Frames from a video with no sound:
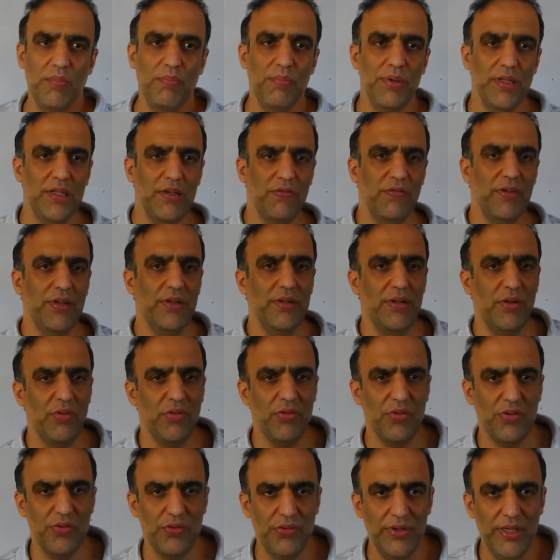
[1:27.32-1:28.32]
between these
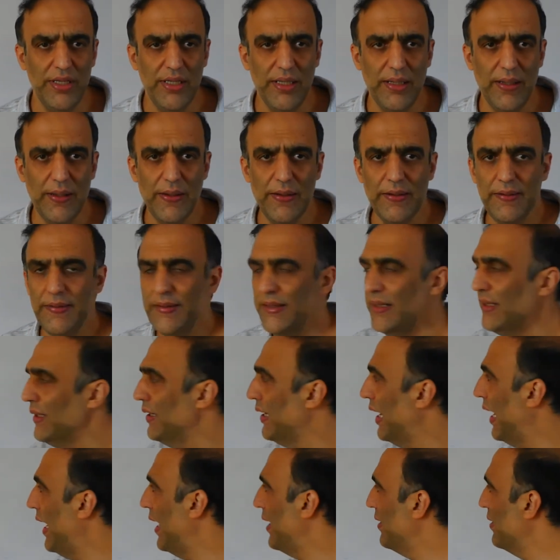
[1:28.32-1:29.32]
three,
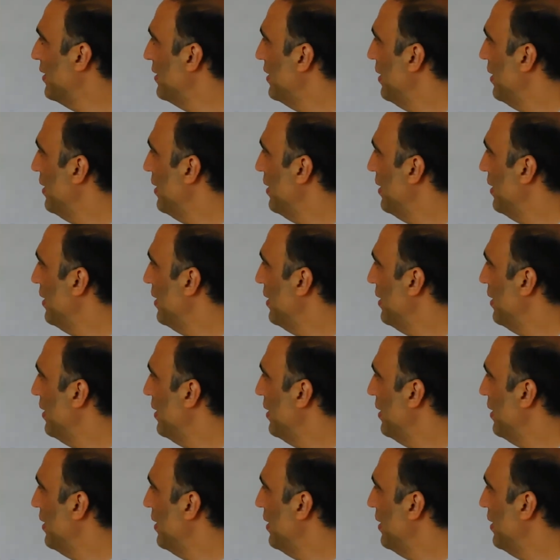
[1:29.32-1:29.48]
and